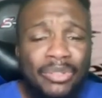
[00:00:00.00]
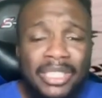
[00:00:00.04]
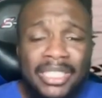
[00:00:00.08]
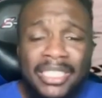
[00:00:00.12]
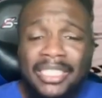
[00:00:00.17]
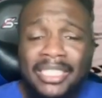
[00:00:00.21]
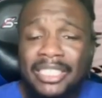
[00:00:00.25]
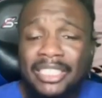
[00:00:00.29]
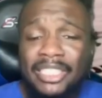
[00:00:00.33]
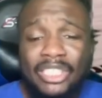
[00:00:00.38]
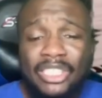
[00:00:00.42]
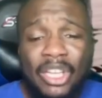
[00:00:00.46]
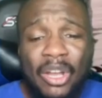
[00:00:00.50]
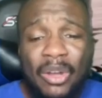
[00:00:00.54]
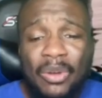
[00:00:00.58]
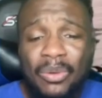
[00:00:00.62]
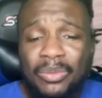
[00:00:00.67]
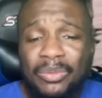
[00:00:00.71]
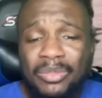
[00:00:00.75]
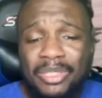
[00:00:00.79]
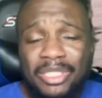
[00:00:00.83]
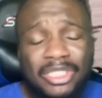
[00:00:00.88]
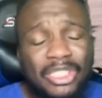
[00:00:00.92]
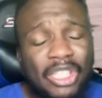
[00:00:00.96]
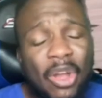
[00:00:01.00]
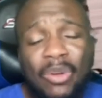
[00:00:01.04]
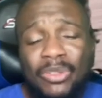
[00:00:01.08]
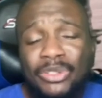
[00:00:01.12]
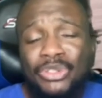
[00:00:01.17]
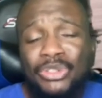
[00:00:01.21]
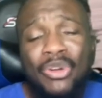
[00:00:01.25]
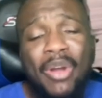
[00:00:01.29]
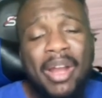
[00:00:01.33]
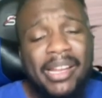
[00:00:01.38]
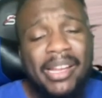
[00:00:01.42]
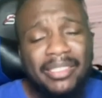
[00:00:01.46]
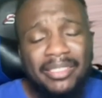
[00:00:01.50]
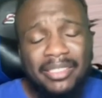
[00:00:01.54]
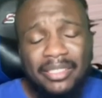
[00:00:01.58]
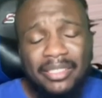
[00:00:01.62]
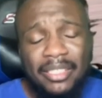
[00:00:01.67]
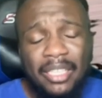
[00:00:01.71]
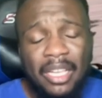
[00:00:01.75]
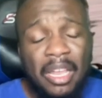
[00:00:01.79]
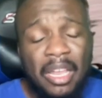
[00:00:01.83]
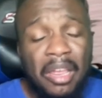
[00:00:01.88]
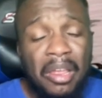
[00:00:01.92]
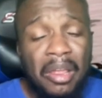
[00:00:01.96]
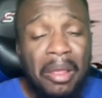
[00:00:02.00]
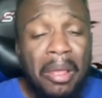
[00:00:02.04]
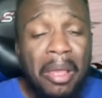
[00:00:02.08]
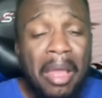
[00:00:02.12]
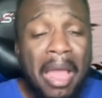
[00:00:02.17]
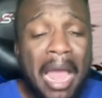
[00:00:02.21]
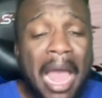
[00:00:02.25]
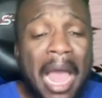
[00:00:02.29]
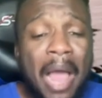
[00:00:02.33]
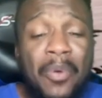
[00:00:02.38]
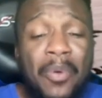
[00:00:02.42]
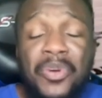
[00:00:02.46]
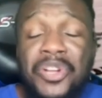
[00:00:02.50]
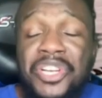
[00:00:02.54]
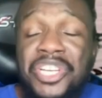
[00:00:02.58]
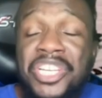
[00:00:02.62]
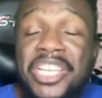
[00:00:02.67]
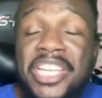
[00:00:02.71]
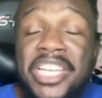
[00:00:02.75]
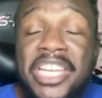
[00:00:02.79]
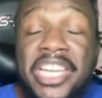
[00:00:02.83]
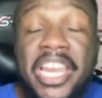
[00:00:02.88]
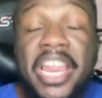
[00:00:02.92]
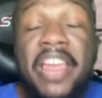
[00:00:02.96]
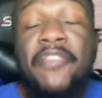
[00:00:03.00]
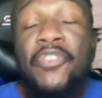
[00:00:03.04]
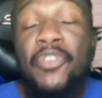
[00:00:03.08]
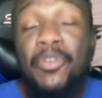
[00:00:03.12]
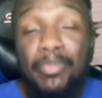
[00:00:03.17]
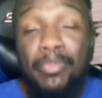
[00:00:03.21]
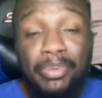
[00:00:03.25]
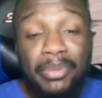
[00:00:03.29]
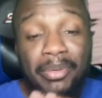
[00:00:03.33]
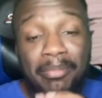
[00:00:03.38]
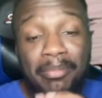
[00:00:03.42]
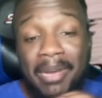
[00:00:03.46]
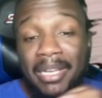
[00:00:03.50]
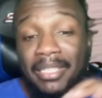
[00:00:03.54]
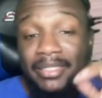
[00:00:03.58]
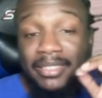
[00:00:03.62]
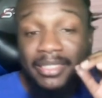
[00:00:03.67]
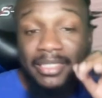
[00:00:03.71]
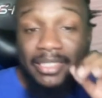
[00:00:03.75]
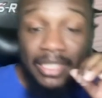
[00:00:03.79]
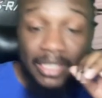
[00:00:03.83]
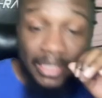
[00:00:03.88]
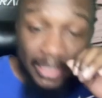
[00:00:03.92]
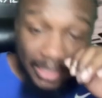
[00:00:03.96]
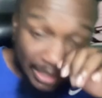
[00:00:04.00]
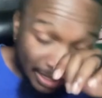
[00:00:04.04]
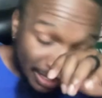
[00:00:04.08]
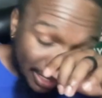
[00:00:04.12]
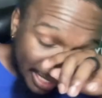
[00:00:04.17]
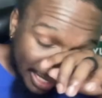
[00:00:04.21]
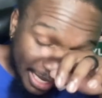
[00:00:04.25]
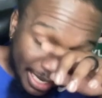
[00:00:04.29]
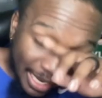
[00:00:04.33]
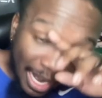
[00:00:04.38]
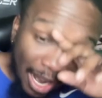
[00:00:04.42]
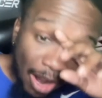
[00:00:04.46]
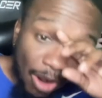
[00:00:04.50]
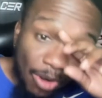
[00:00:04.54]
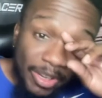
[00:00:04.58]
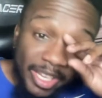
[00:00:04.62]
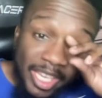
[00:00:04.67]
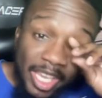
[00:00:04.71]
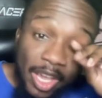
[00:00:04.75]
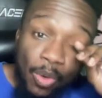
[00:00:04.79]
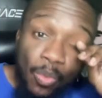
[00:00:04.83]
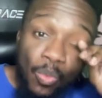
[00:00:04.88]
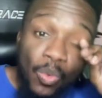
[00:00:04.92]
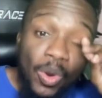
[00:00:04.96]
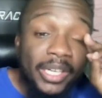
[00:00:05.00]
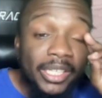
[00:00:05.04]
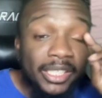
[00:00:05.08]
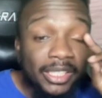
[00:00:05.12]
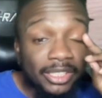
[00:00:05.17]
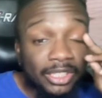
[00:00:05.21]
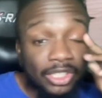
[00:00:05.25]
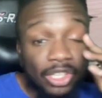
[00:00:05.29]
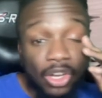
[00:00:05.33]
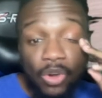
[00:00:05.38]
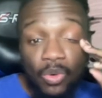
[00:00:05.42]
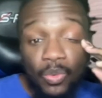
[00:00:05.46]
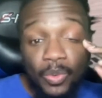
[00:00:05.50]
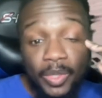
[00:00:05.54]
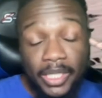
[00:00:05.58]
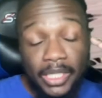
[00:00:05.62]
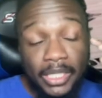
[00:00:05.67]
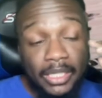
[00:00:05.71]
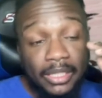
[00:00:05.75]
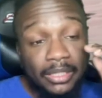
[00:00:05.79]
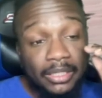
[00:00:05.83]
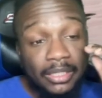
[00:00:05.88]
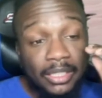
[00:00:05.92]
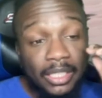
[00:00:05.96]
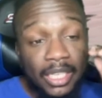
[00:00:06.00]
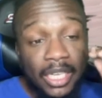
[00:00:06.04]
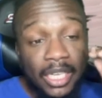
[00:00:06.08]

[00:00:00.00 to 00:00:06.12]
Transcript: at the score. The score is crazy. I would never put my son in again. I don't care what the score is.